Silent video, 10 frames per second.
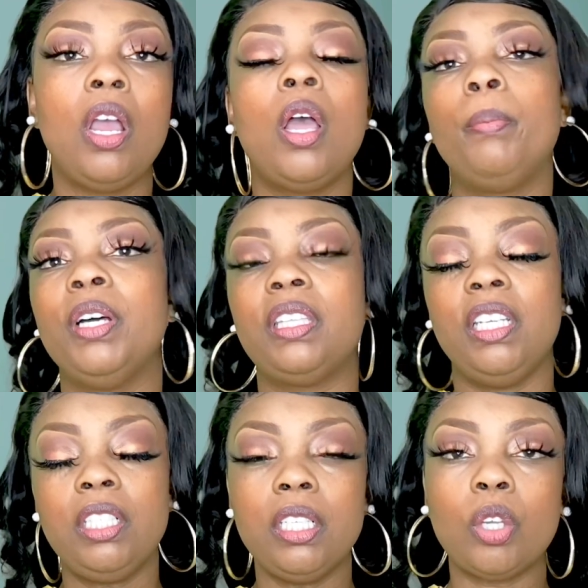But this
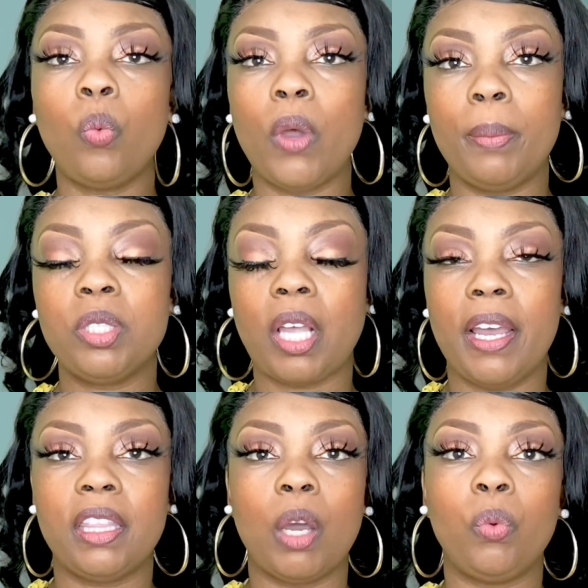is a website
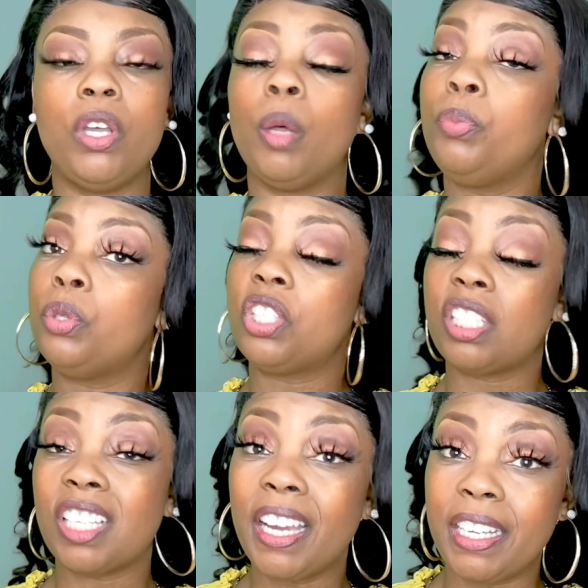that will help you
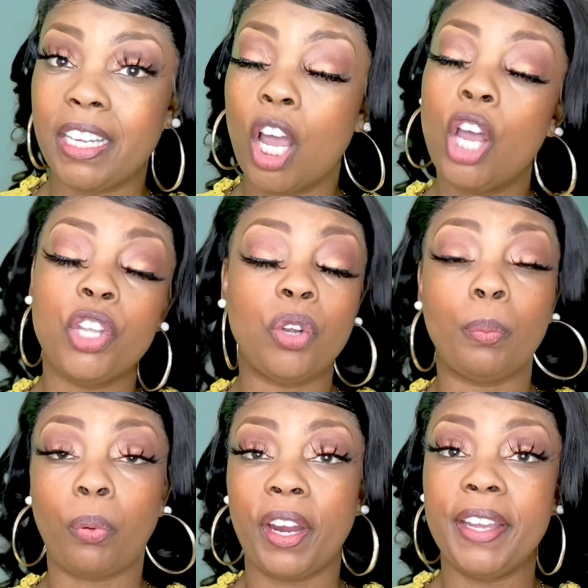study your
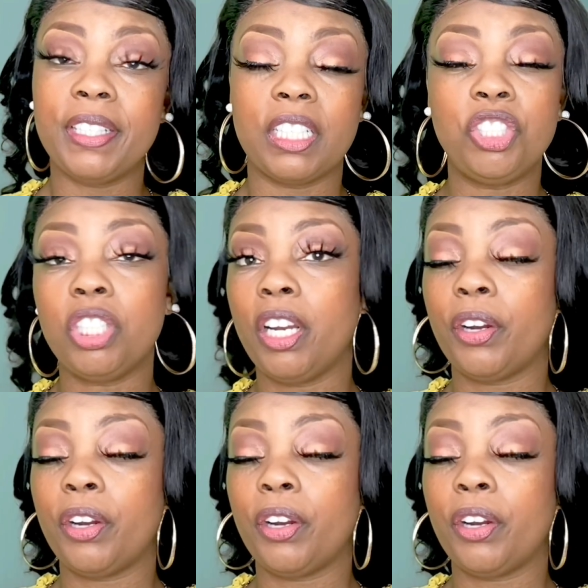brands and generics.